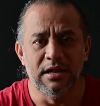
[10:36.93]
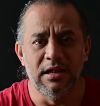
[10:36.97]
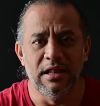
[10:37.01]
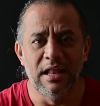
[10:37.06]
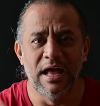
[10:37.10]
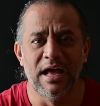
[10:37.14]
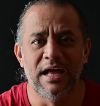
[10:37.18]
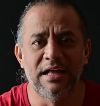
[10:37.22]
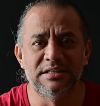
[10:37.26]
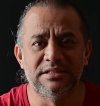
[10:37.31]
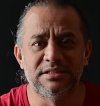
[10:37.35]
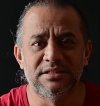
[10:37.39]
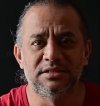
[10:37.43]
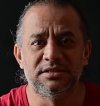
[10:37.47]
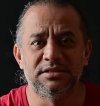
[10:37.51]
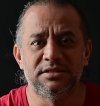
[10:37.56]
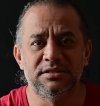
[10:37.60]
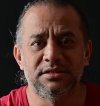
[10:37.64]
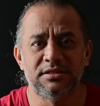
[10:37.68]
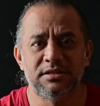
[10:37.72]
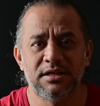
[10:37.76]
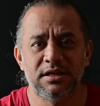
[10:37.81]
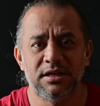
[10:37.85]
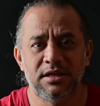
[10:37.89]

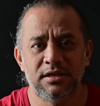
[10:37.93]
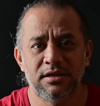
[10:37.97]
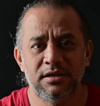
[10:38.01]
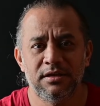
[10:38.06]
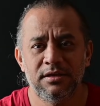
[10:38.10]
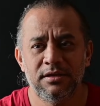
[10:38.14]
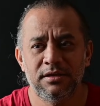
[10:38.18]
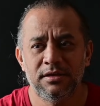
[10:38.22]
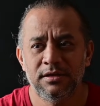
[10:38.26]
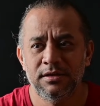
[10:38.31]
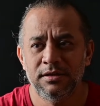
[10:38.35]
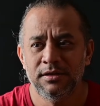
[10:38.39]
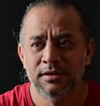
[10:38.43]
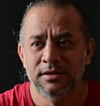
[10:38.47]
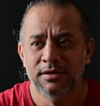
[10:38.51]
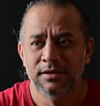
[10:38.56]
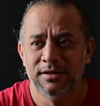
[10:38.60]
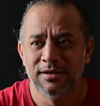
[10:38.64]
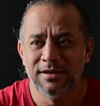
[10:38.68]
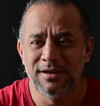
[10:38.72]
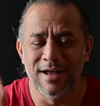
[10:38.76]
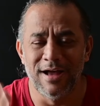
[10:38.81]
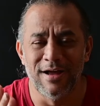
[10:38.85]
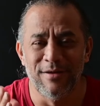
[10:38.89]
Let's
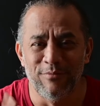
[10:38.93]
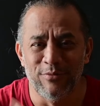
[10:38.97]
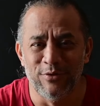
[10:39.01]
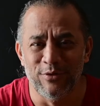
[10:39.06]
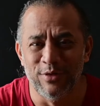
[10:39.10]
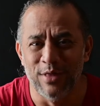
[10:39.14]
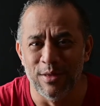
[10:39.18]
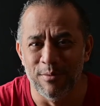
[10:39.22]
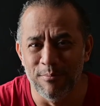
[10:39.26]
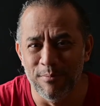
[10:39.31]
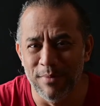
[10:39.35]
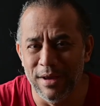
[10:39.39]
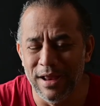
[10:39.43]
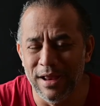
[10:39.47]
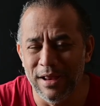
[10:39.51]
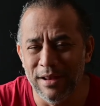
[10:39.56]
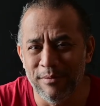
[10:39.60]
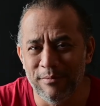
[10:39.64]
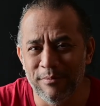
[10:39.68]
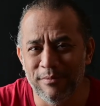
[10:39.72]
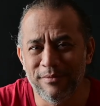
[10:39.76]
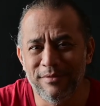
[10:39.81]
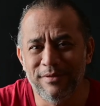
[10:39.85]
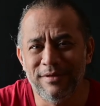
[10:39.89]
come to the
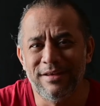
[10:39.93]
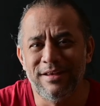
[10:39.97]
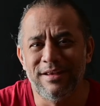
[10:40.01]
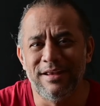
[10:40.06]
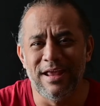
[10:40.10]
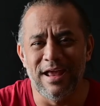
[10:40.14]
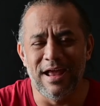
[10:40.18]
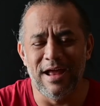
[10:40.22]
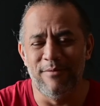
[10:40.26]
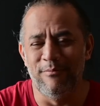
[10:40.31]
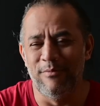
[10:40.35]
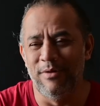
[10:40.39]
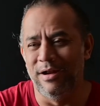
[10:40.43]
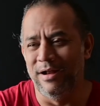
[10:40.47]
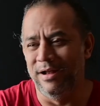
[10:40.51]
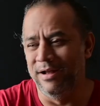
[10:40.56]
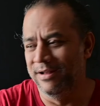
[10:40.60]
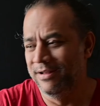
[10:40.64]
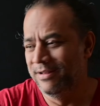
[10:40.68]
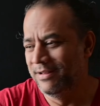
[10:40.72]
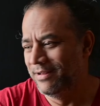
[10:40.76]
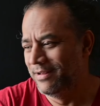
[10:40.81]
main camera,